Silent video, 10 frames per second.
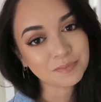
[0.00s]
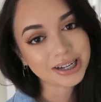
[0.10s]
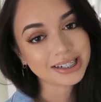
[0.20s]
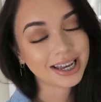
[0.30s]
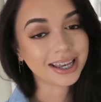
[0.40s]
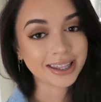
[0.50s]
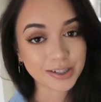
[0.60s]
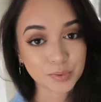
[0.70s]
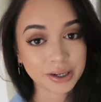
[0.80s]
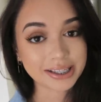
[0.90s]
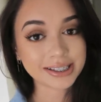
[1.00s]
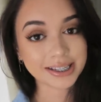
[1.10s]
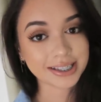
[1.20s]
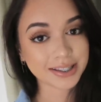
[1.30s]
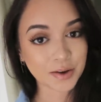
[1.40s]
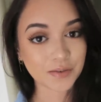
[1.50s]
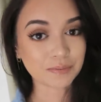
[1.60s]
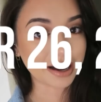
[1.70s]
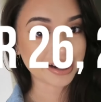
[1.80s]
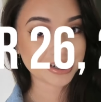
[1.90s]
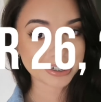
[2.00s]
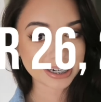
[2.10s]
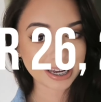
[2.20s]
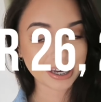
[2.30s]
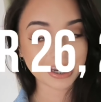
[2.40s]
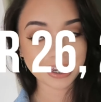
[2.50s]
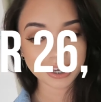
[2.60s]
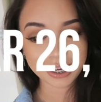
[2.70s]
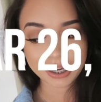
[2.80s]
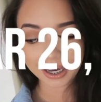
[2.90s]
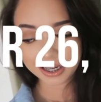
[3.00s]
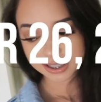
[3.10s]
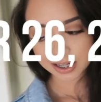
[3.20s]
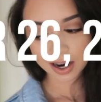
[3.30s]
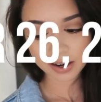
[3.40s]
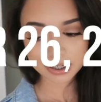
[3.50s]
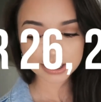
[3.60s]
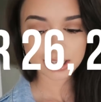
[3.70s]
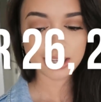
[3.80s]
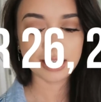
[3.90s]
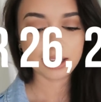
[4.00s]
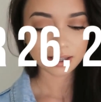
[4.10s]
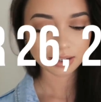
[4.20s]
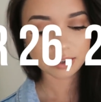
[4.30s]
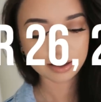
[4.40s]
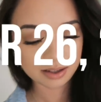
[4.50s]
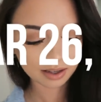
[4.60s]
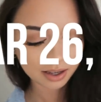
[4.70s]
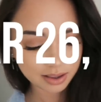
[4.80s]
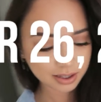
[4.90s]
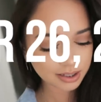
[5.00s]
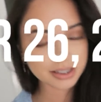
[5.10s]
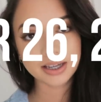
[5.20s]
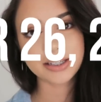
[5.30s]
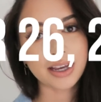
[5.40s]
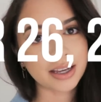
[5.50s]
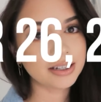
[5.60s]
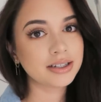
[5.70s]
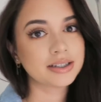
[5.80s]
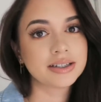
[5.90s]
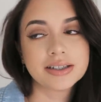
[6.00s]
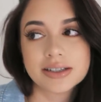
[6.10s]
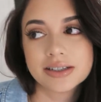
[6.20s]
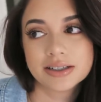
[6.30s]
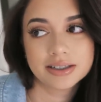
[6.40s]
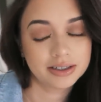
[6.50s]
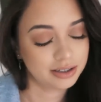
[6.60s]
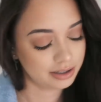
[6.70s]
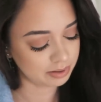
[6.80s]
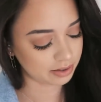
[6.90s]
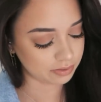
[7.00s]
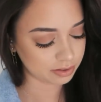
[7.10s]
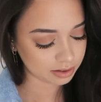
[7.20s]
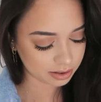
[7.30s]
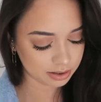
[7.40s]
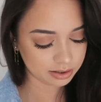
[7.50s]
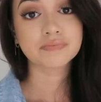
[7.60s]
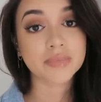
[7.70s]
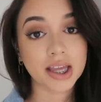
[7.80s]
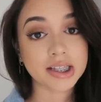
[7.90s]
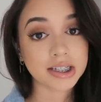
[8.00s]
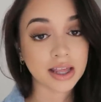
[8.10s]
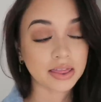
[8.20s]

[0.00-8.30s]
Monday the 26th of March today. It is currently, I think it's like 10. Let me have a look. It's